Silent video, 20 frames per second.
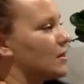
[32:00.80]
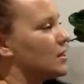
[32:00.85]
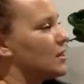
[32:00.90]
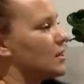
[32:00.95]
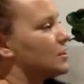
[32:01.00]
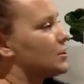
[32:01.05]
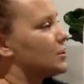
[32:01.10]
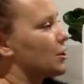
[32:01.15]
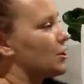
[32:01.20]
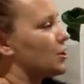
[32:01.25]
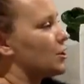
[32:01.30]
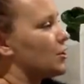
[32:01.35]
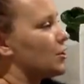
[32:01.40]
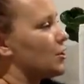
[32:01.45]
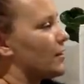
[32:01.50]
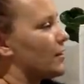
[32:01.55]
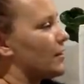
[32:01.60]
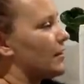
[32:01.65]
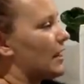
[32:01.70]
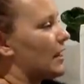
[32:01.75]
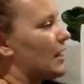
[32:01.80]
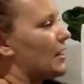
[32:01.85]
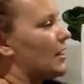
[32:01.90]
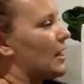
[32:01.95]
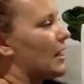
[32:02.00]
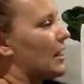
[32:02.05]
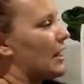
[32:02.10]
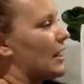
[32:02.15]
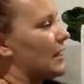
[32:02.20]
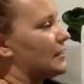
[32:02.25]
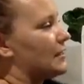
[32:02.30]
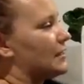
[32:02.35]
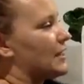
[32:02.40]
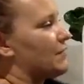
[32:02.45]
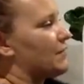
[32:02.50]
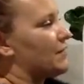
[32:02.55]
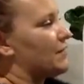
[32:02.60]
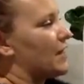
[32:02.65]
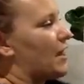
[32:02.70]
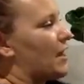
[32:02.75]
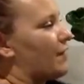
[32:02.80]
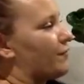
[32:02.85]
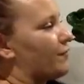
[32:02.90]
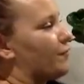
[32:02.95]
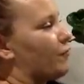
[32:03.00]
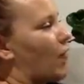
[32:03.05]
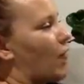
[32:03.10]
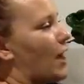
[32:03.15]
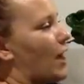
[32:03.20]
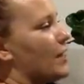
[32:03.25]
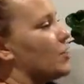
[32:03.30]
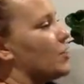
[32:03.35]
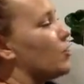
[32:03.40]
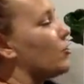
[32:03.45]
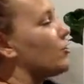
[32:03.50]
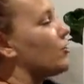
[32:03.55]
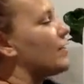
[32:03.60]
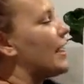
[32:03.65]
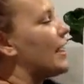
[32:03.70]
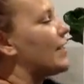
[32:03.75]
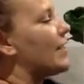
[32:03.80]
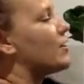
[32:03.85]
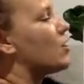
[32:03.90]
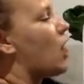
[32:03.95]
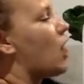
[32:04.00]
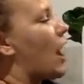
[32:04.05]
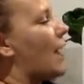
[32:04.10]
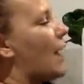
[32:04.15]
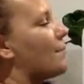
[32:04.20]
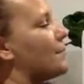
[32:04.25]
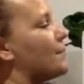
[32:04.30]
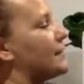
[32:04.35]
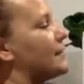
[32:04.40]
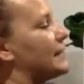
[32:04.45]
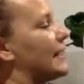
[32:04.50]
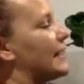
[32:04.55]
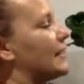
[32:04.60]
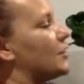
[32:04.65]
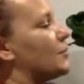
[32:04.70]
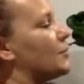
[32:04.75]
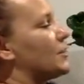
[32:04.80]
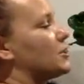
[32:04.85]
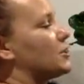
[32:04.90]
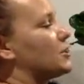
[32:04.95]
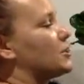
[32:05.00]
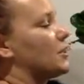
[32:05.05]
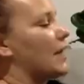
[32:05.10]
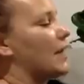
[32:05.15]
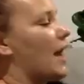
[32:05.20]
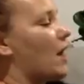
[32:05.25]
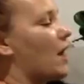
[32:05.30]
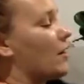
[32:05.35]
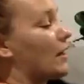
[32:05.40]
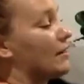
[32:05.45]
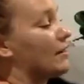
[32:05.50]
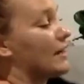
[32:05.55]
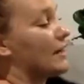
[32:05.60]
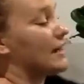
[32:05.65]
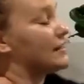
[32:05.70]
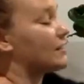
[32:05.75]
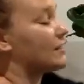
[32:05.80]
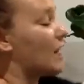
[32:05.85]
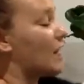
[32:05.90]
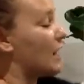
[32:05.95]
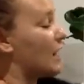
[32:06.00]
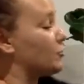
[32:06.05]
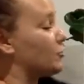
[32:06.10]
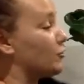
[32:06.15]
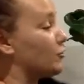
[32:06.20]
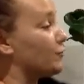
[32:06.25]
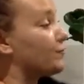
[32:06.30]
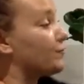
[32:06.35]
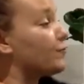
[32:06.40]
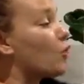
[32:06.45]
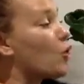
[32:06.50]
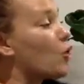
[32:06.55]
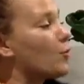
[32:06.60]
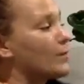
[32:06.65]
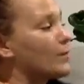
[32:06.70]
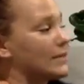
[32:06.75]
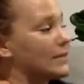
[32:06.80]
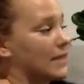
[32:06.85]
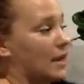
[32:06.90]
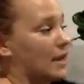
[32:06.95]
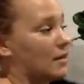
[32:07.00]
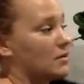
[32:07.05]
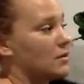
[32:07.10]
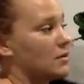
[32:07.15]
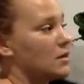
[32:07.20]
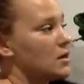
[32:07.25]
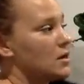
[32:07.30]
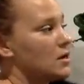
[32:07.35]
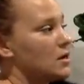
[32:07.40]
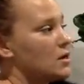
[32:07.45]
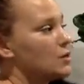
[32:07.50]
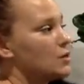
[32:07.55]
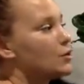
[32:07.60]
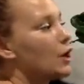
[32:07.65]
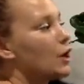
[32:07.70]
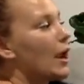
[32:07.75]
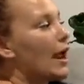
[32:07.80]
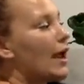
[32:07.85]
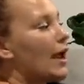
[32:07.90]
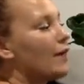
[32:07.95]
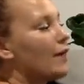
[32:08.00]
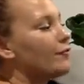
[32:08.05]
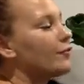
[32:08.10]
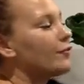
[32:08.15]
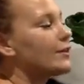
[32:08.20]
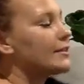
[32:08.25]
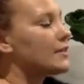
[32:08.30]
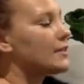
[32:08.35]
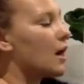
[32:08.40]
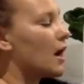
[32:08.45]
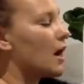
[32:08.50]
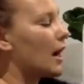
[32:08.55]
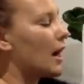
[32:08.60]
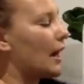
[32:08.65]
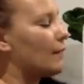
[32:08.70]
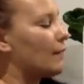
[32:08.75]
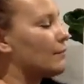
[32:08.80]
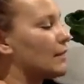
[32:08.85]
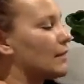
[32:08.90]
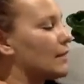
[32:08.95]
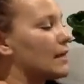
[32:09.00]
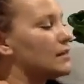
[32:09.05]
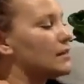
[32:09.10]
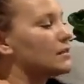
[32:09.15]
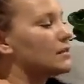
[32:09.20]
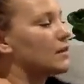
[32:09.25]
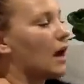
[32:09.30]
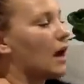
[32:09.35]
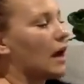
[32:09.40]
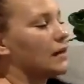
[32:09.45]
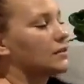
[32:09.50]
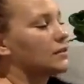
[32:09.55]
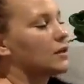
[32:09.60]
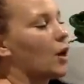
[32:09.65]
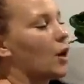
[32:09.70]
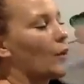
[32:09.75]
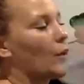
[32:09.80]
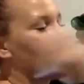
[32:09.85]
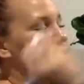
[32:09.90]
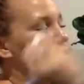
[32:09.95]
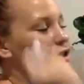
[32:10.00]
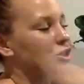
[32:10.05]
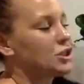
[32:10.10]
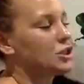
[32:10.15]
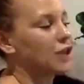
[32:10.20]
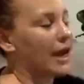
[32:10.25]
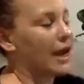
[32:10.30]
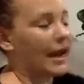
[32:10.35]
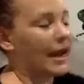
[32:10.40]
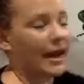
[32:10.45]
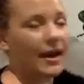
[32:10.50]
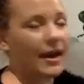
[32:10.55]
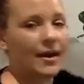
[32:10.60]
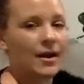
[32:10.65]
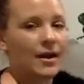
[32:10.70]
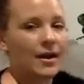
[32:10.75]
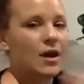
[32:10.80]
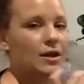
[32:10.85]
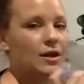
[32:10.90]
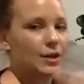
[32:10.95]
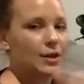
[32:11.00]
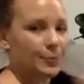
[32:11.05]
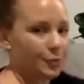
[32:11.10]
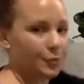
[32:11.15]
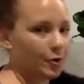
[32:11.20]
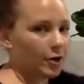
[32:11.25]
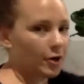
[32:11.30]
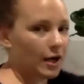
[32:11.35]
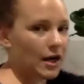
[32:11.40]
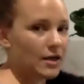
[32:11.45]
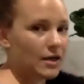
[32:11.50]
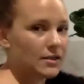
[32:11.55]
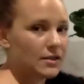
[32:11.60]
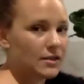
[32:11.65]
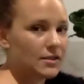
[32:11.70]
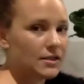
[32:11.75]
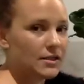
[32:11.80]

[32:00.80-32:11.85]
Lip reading: So you are then an SDVF, right? You're on that 9% commission now, and these guys are on 4%. So every time these guys go and share the product,